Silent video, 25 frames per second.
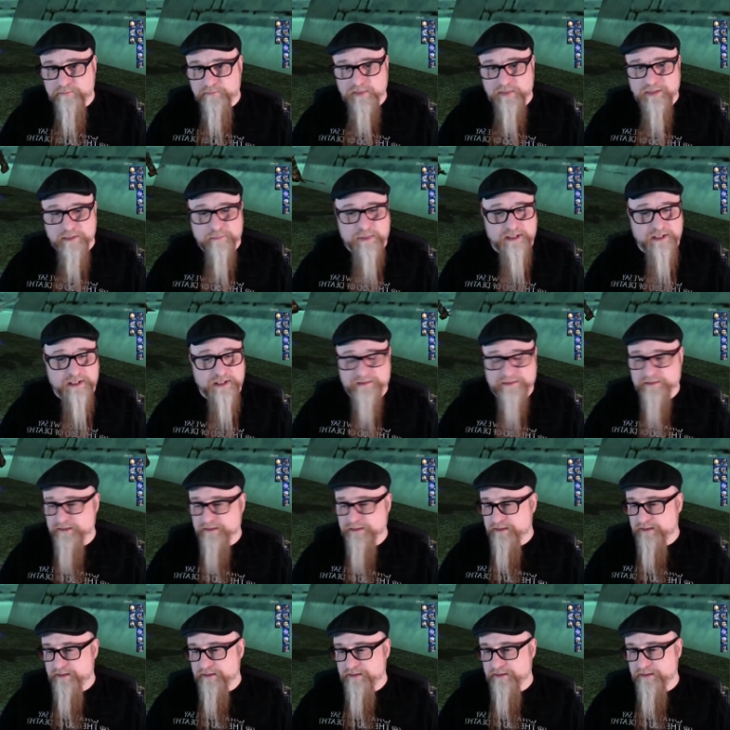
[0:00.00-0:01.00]
but
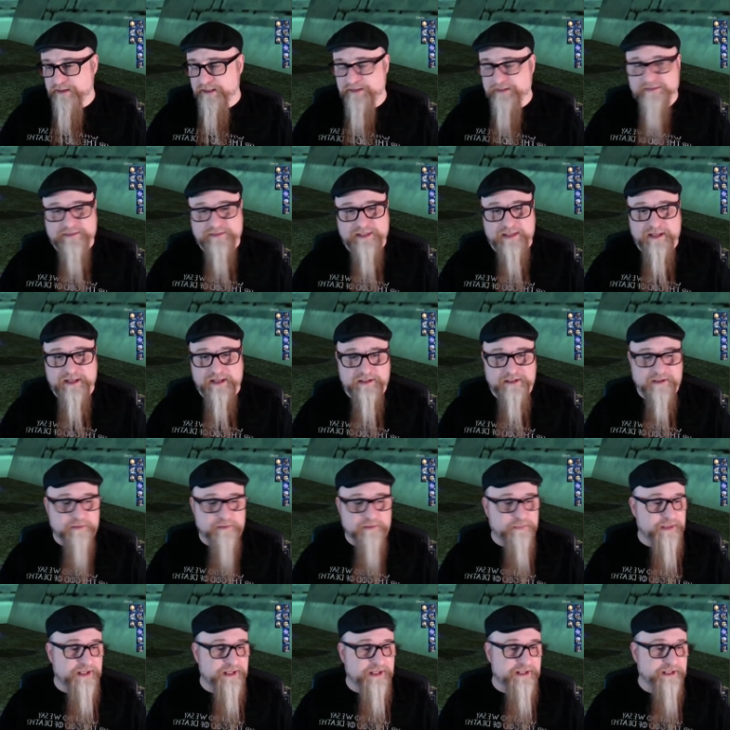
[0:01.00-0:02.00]
let's say you're
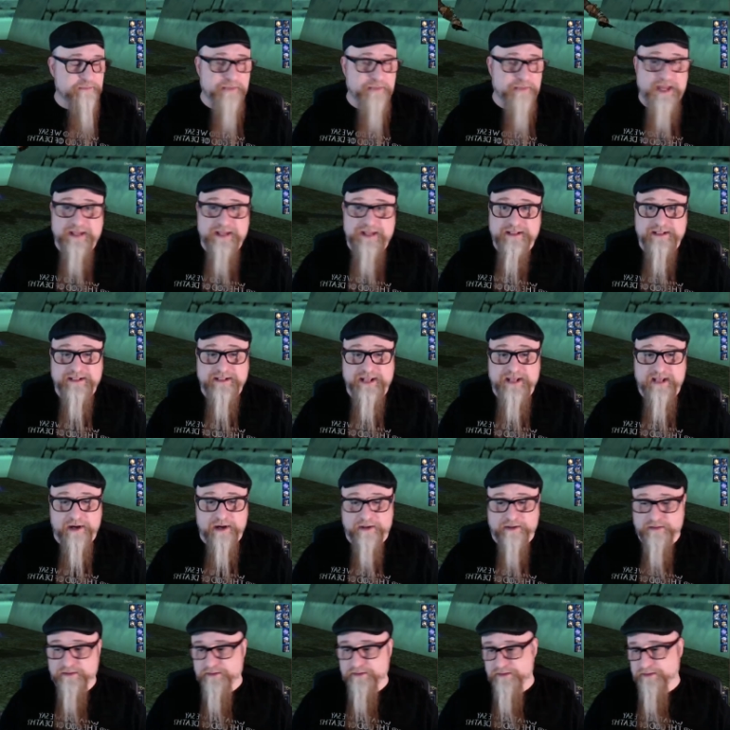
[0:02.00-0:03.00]
playing a melee
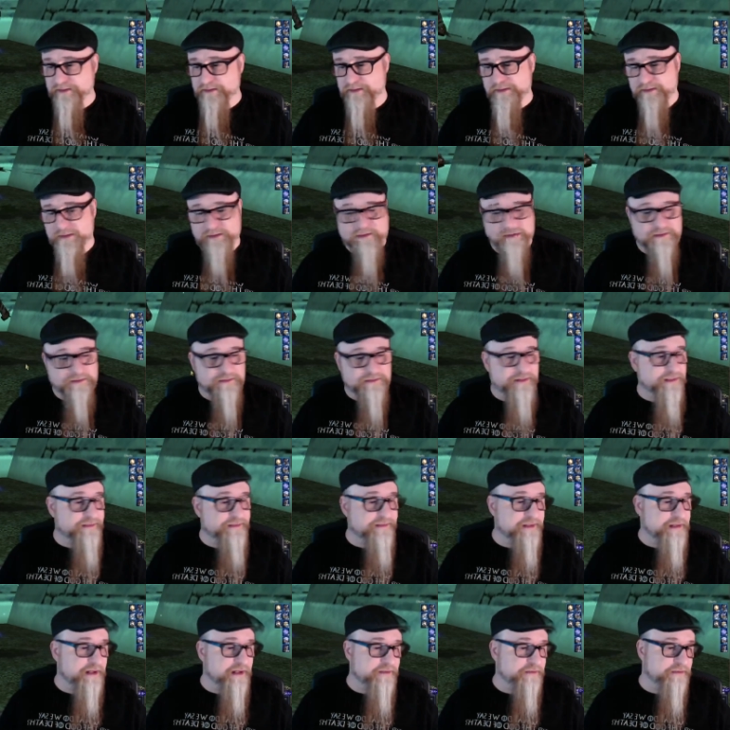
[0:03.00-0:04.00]
character. Let's
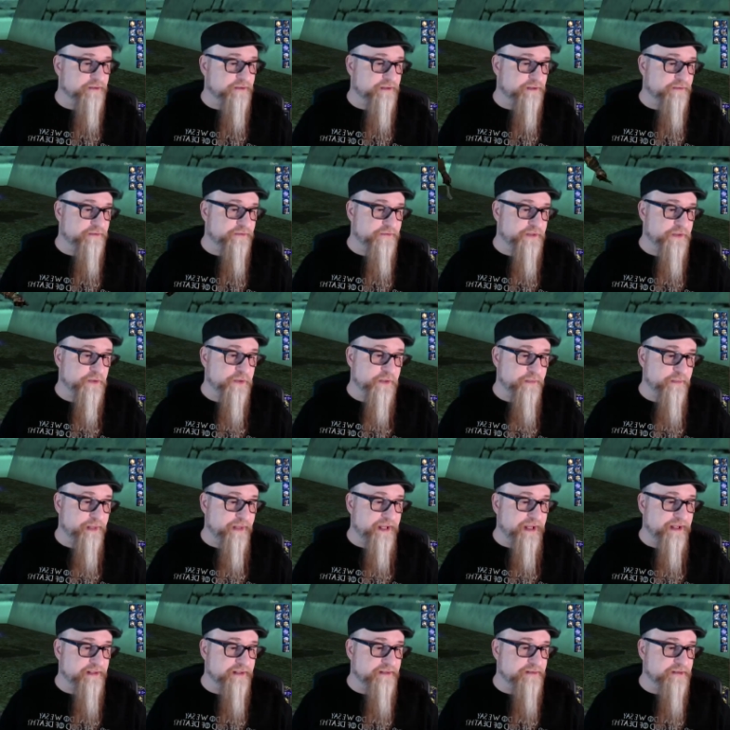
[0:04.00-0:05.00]
cover a few
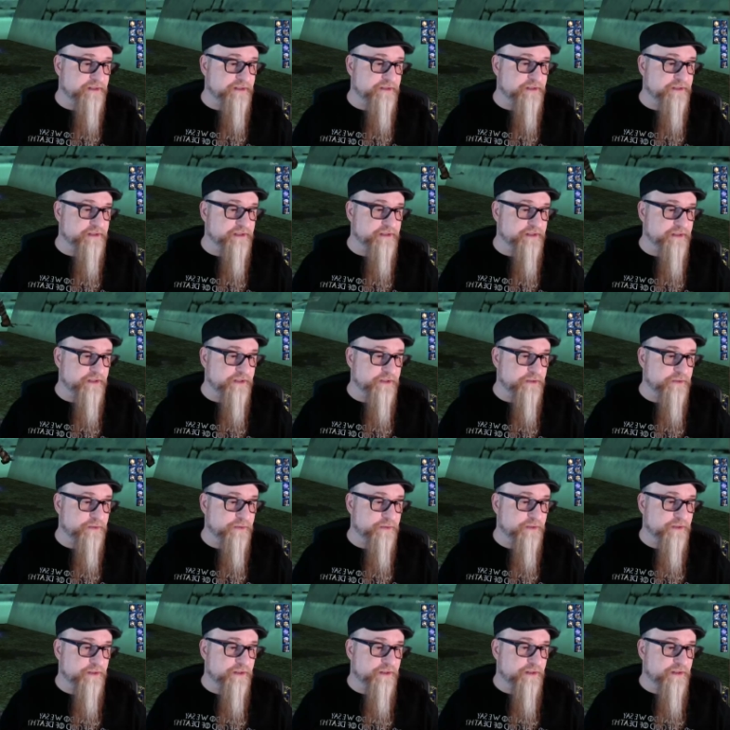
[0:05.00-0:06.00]
commands you could
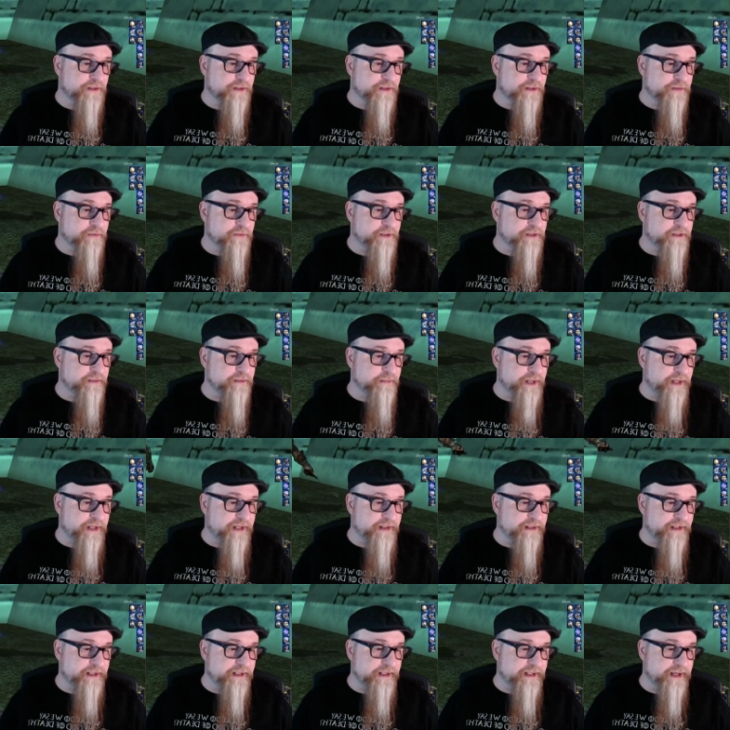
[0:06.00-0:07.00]
do with a
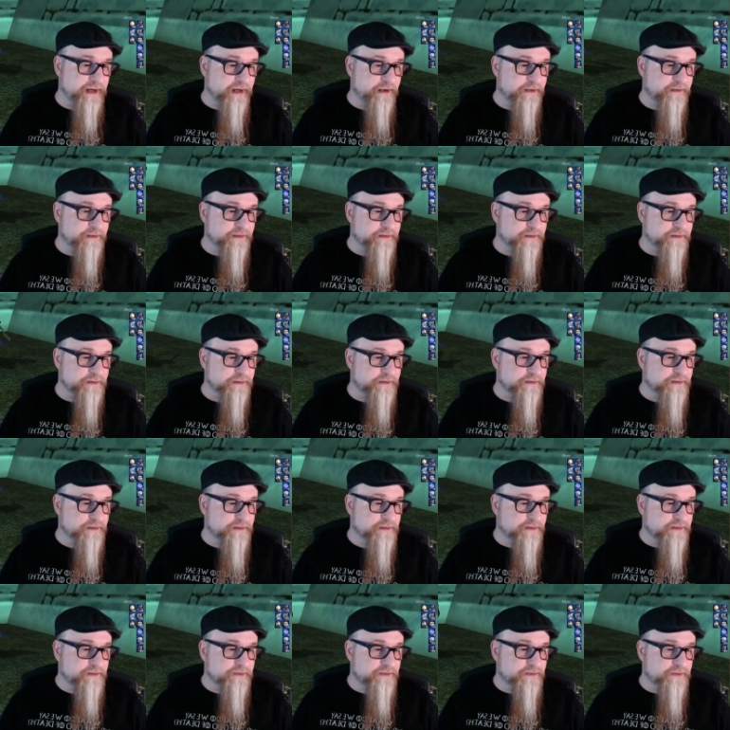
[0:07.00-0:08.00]
melee character.
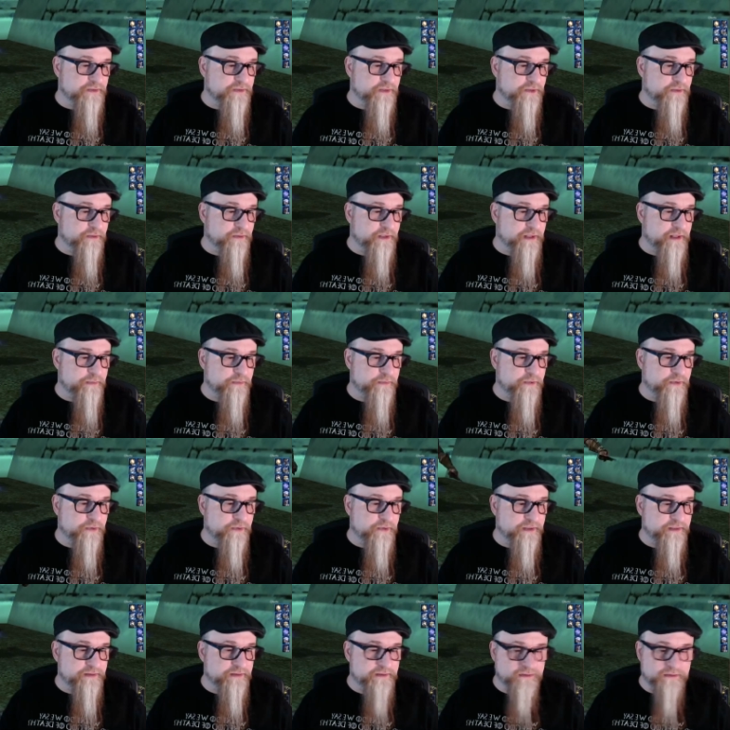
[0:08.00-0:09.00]
So I'm
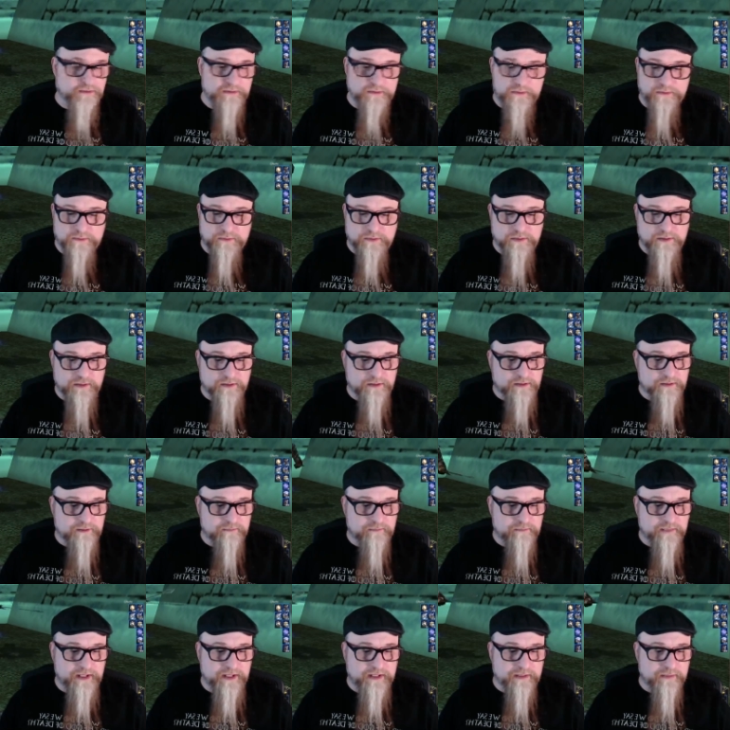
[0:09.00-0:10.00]
going to
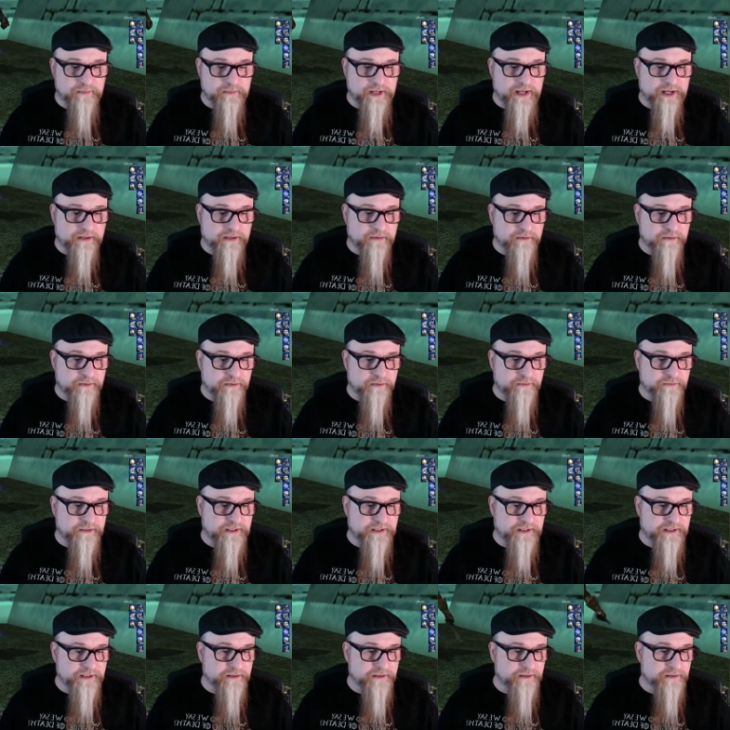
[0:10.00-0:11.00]
make a macro over
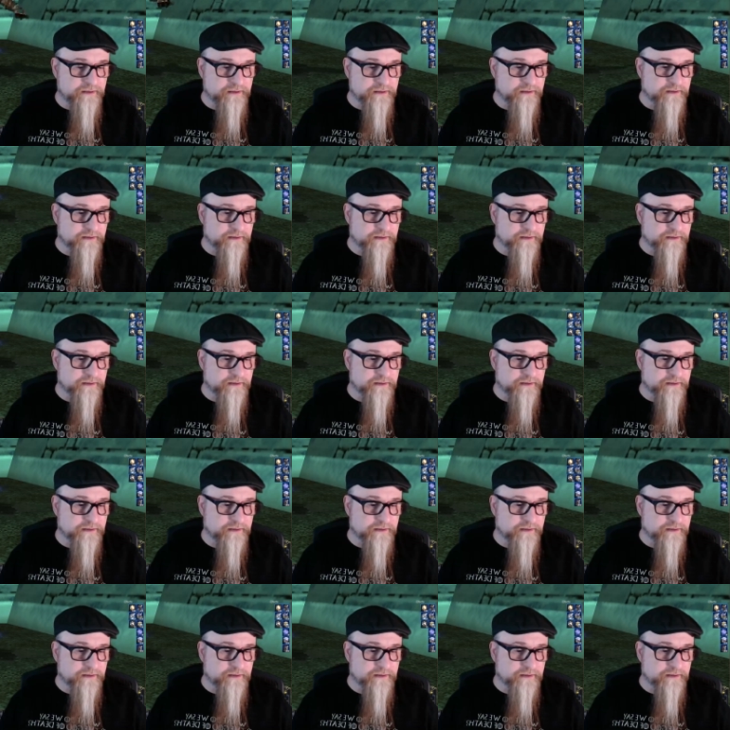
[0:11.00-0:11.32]
here